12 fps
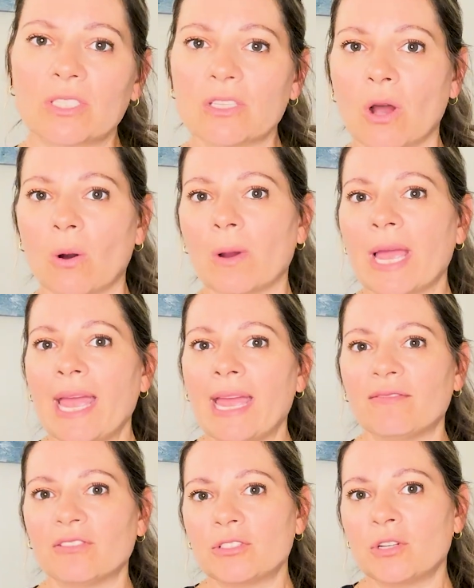So
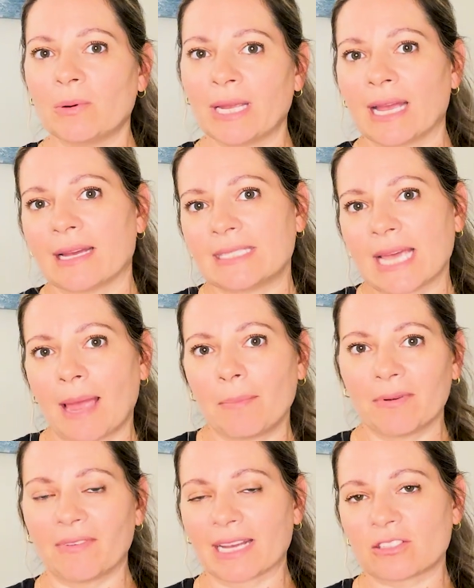if you're doing a type
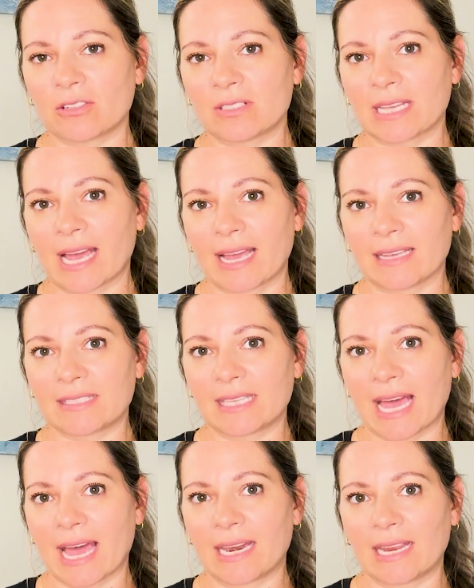of exercise
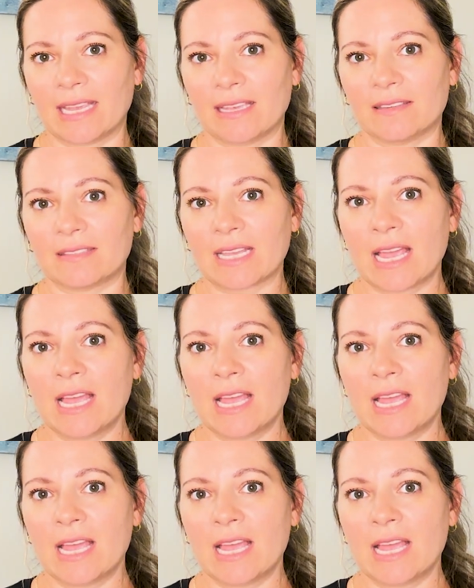that is